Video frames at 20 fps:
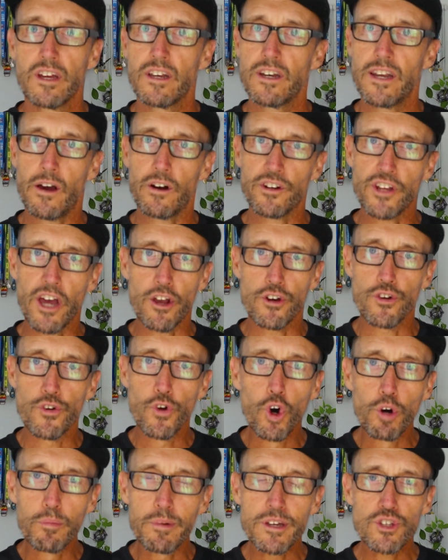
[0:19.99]
Now, I don't
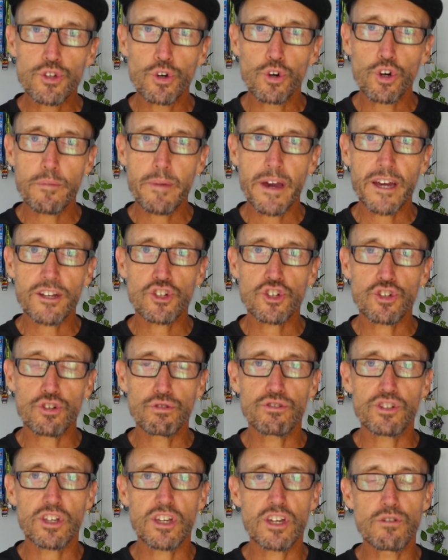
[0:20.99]
normally talk about
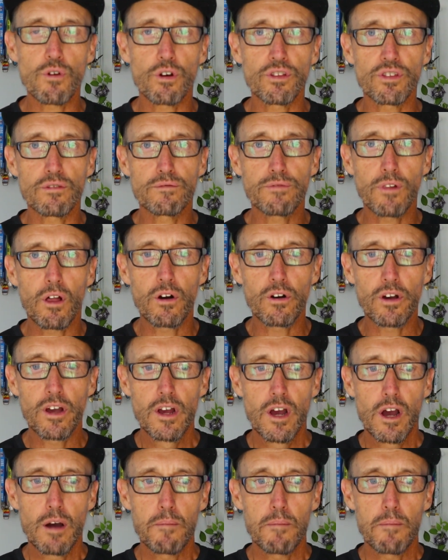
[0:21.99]
shoes here on the vlog,